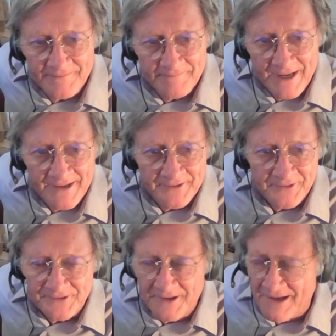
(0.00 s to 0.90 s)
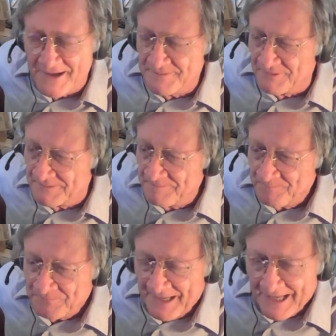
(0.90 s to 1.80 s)
Matthew's gospel.
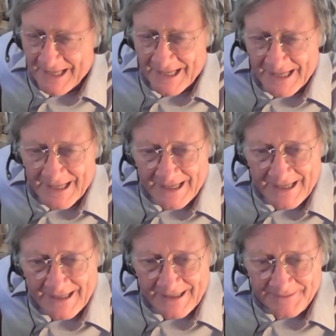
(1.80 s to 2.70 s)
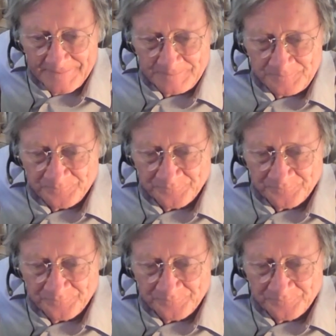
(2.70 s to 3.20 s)
Um,